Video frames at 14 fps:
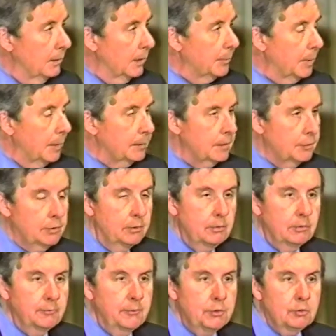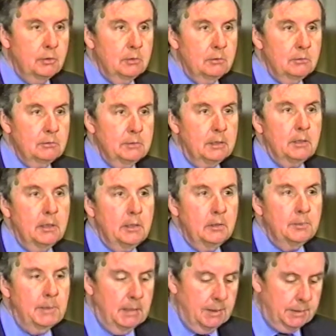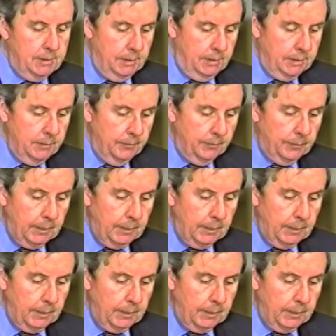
and pay attention to official declared policies,